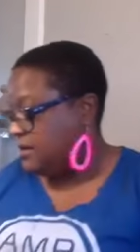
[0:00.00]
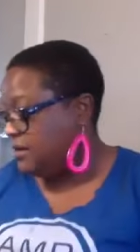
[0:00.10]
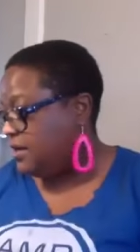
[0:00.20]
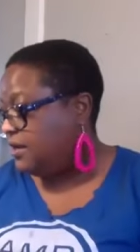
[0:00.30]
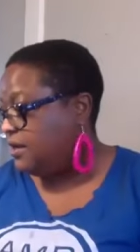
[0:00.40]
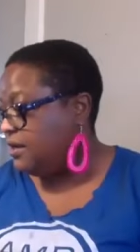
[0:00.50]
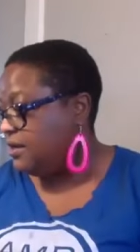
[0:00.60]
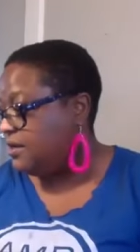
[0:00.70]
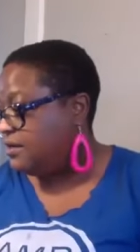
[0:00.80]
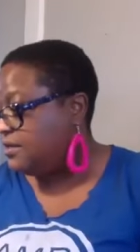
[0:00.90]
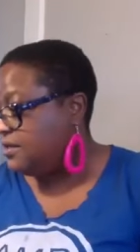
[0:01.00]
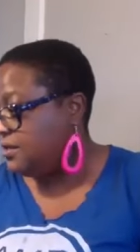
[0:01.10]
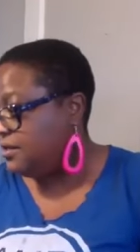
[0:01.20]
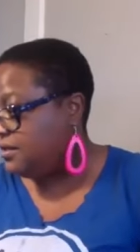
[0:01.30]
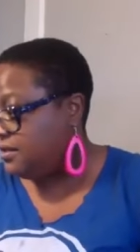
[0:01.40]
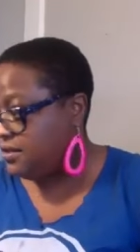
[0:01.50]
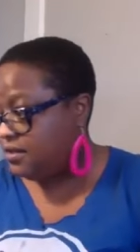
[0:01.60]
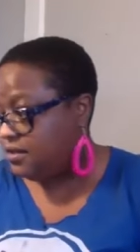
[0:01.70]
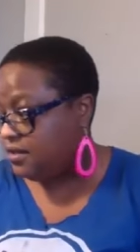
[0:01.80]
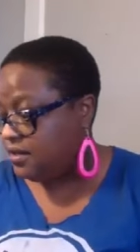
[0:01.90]
And
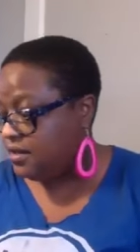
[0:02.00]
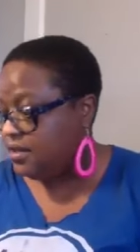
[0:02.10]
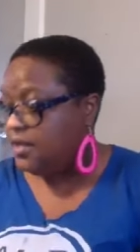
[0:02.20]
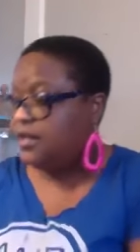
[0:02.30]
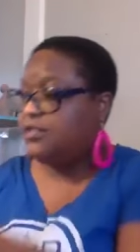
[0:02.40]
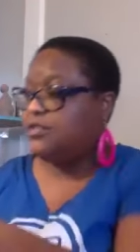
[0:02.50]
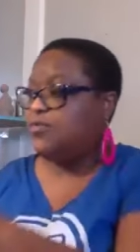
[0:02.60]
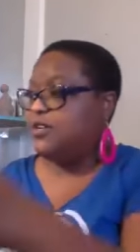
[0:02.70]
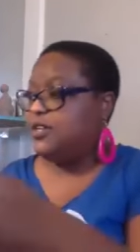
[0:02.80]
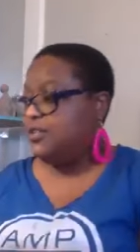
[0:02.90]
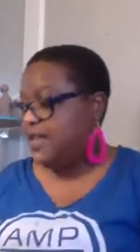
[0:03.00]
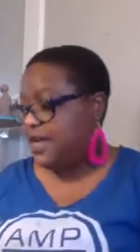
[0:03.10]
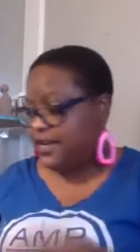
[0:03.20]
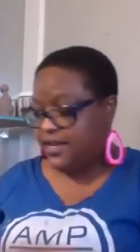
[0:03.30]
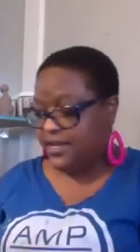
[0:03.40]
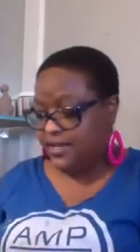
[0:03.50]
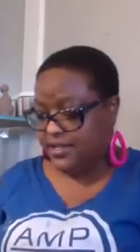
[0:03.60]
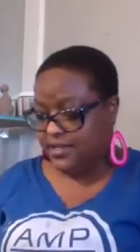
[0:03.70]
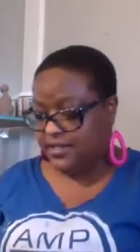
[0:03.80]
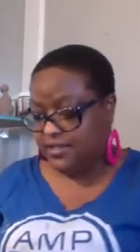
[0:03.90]
here's one that
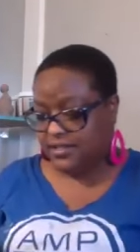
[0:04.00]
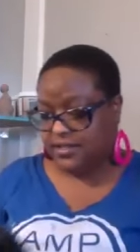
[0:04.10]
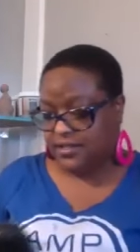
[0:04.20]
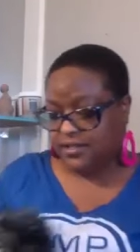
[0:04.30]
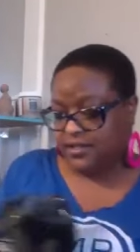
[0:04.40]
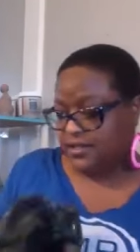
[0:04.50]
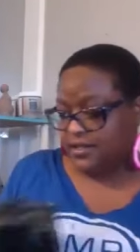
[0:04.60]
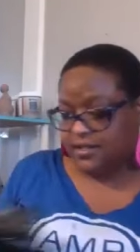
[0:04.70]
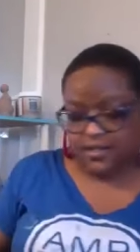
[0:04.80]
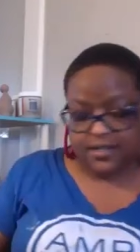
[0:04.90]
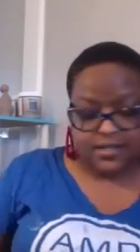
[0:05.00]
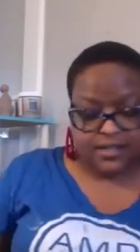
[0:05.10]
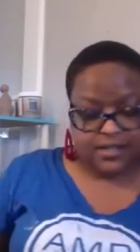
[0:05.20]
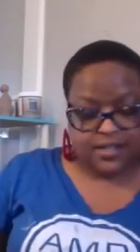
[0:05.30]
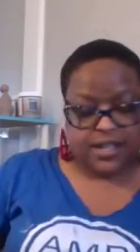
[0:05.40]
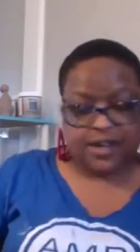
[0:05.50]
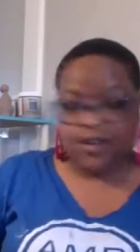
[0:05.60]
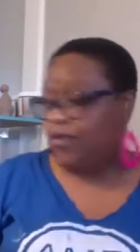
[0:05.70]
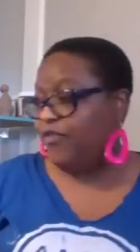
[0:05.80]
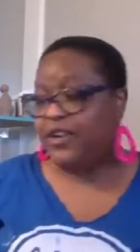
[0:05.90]
is that
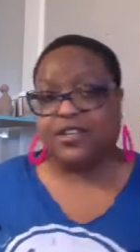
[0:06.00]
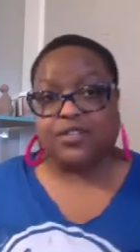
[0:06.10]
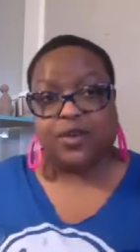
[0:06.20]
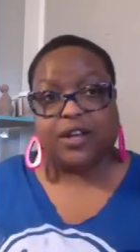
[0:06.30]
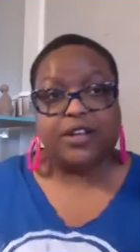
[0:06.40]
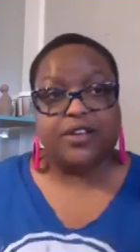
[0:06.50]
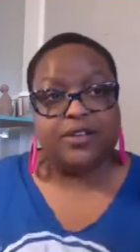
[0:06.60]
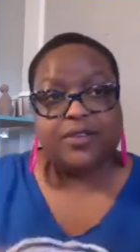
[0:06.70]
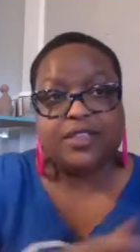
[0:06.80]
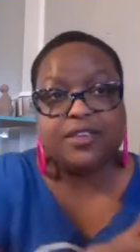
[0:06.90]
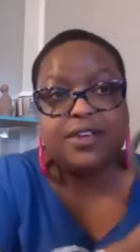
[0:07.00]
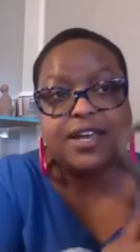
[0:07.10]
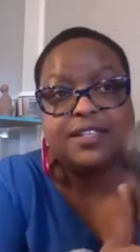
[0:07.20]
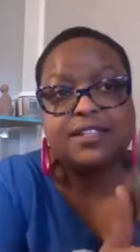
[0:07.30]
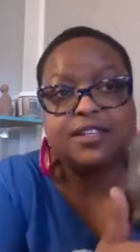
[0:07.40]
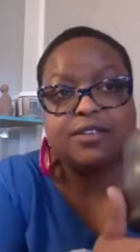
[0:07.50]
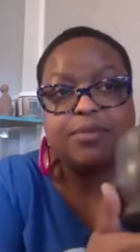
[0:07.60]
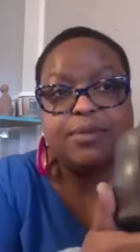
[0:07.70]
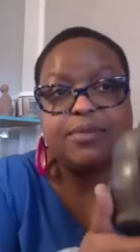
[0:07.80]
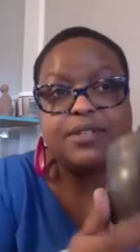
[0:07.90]
I'll finish working on with you guys so you'll
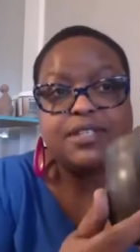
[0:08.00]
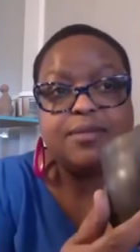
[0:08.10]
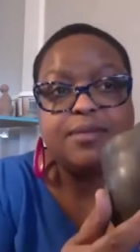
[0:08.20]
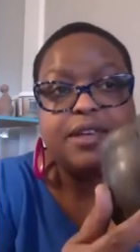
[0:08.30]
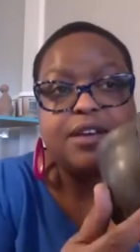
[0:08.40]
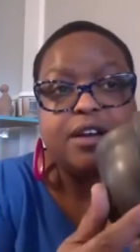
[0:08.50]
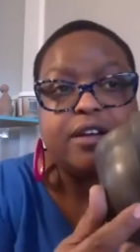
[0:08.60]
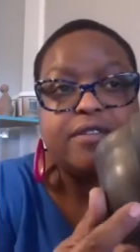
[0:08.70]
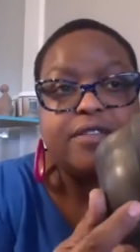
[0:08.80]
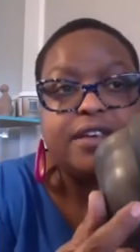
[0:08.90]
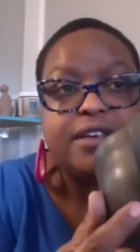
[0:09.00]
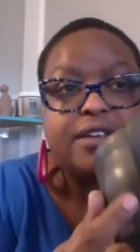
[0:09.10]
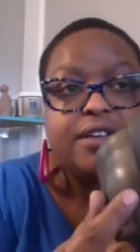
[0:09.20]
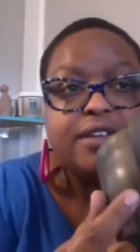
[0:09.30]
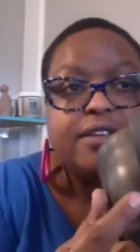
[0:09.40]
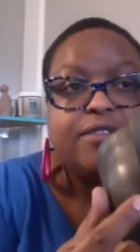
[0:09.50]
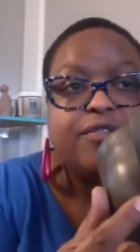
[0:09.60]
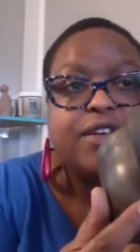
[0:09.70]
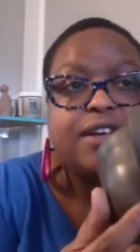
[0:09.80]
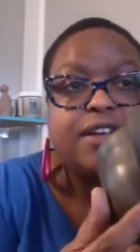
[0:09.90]
be able to see me carve the
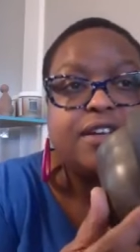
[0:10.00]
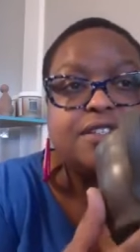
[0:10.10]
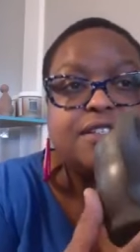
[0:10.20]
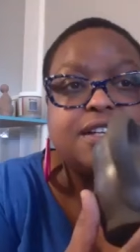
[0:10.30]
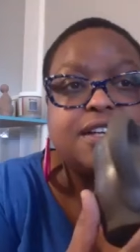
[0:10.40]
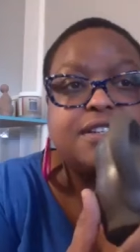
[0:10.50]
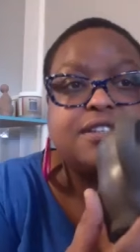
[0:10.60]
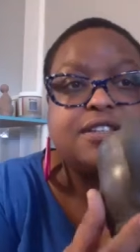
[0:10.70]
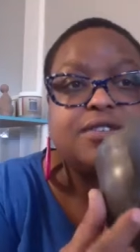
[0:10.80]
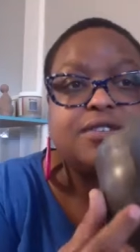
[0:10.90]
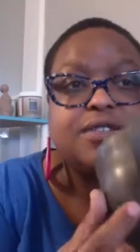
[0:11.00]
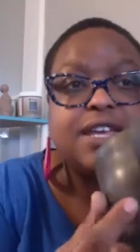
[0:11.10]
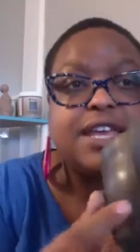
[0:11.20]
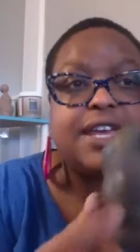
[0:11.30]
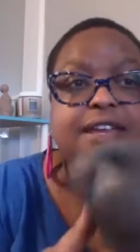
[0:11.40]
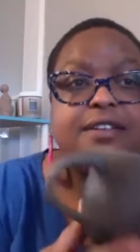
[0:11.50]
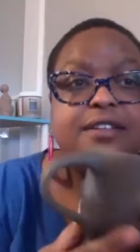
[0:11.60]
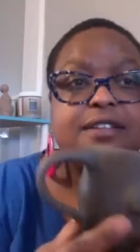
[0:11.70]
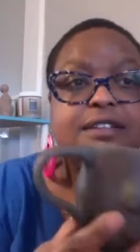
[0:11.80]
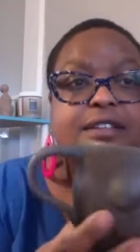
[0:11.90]
fingers into the
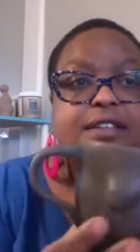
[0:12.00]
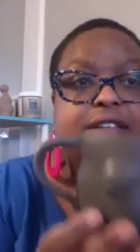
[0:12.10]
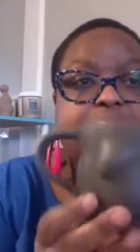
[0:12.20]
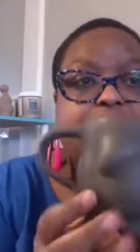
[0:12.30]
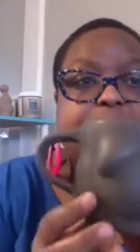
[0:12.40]
hand that